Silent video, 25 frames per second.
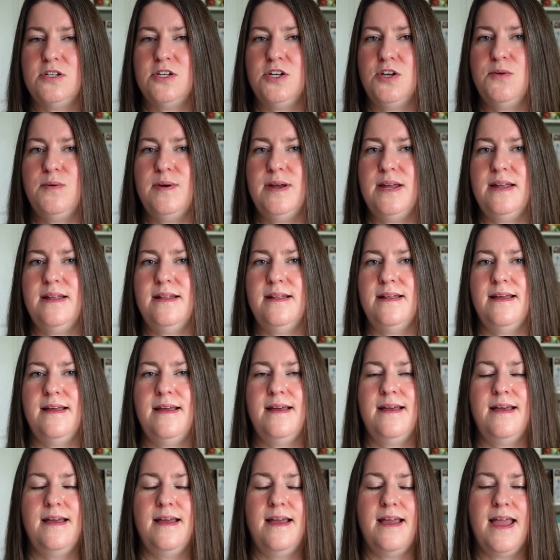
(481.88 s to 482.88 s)
to it.
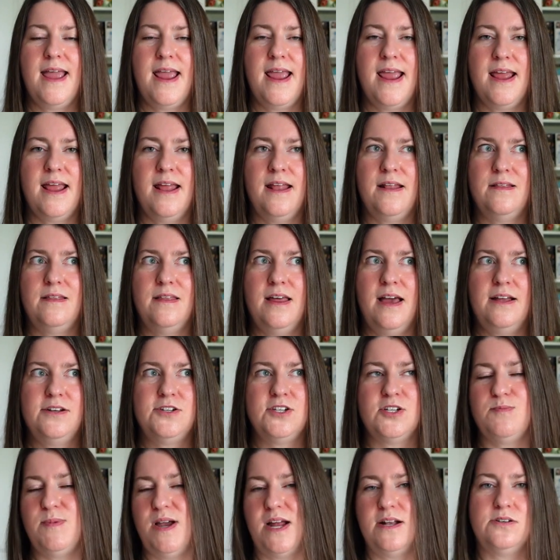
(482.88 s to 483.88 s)
And that
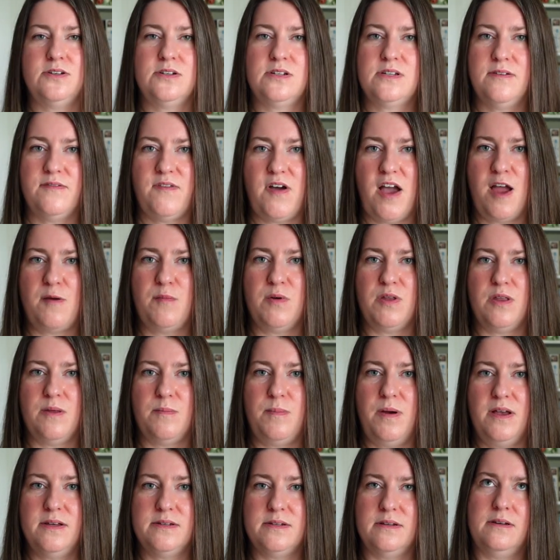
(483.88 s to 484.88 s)
just matches the vibe of the
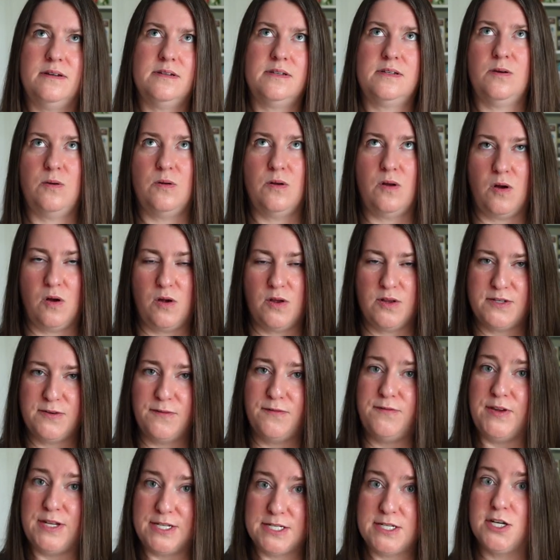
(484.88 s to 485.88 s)
puzzle. It's a, it's a
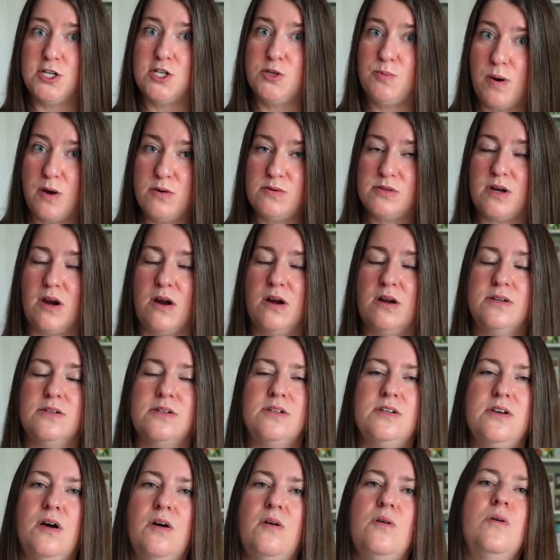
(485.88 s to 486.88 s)
vintage postcard.
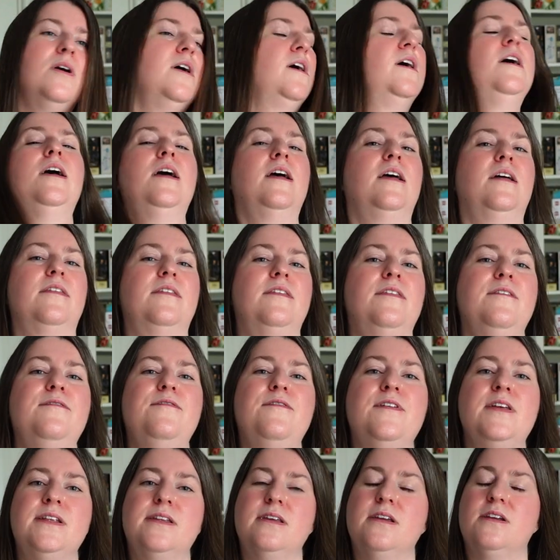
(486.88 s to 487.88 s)
So the
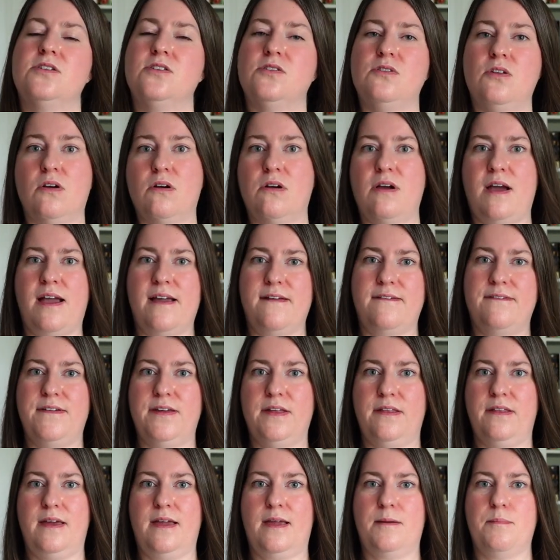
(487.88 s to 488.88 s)
vintage look I
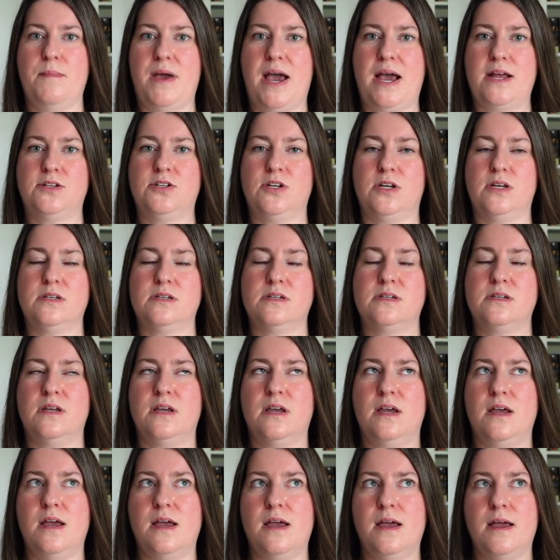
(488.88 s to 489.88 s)
feel like matches
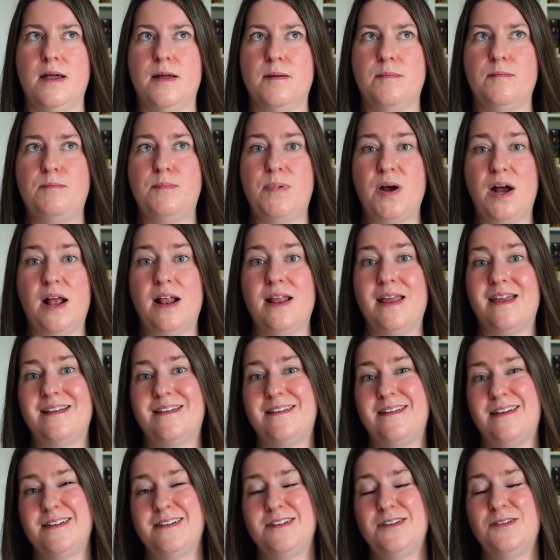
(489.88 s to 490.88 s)
but
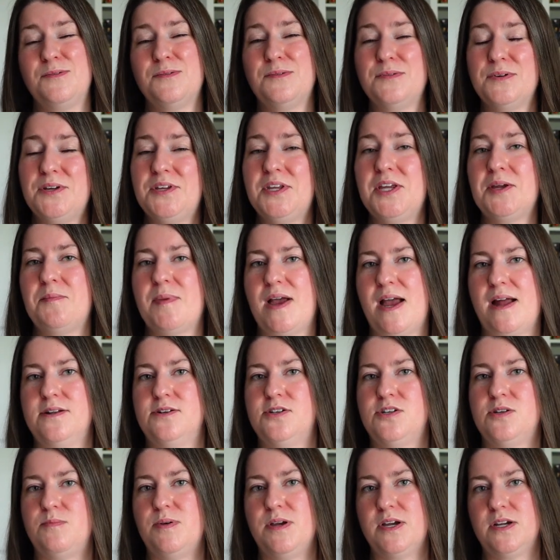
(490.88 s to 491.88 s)
it doesn't really
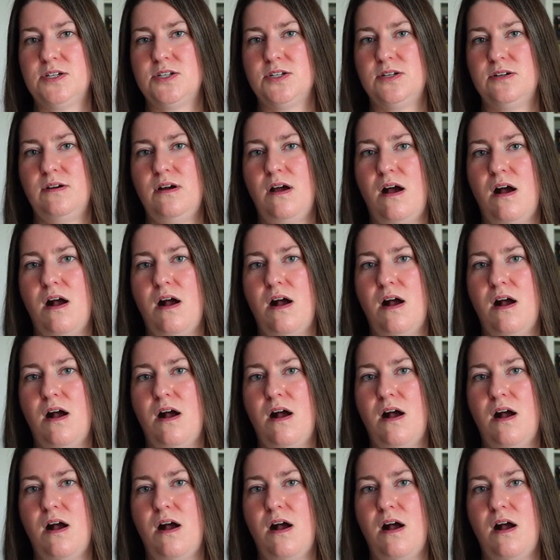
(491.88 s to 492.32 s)
match the picture